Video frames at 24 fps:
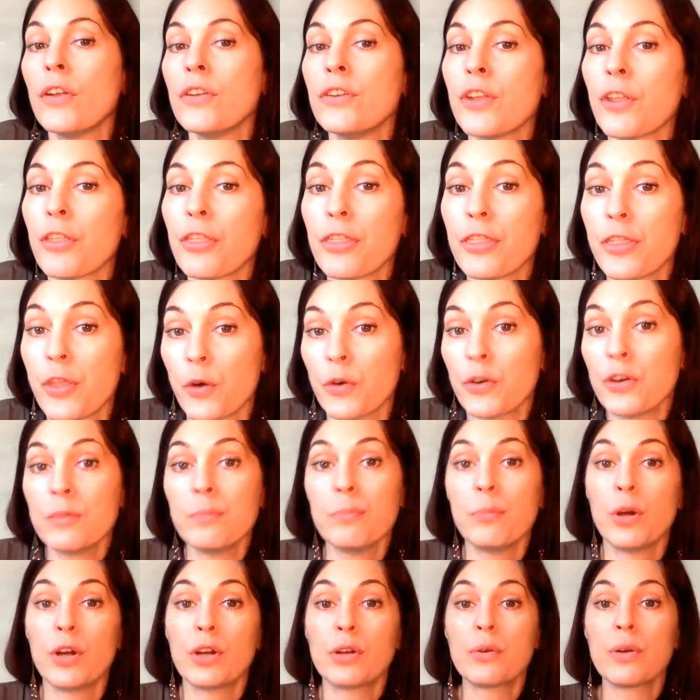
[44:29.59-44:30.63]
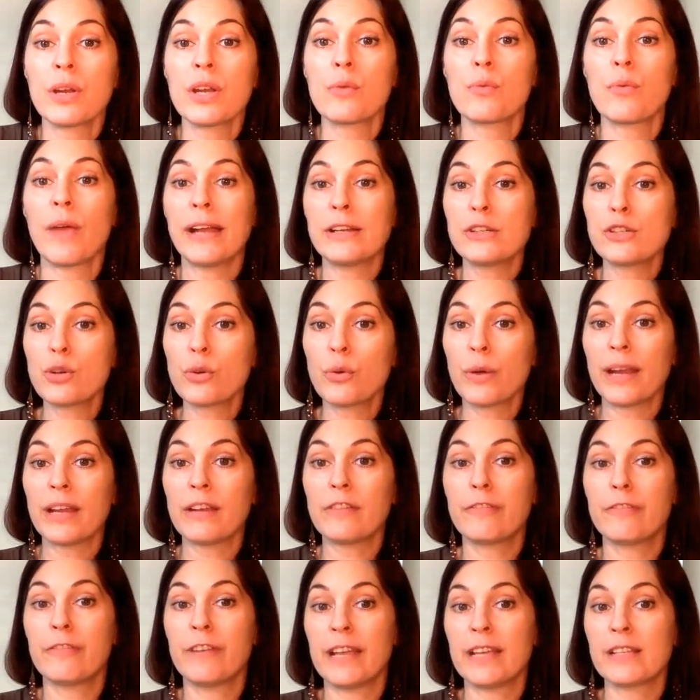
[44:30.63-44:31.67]
the third Mercury retrograde
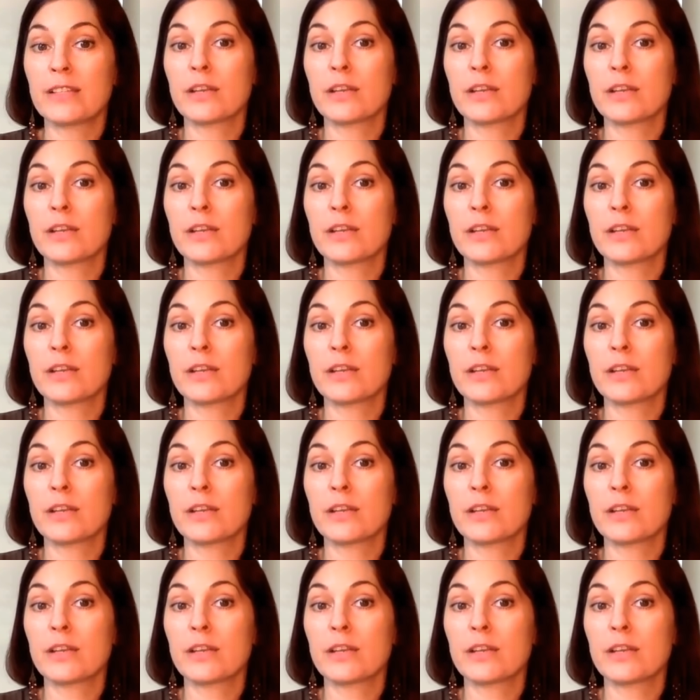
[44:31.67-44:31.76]
phase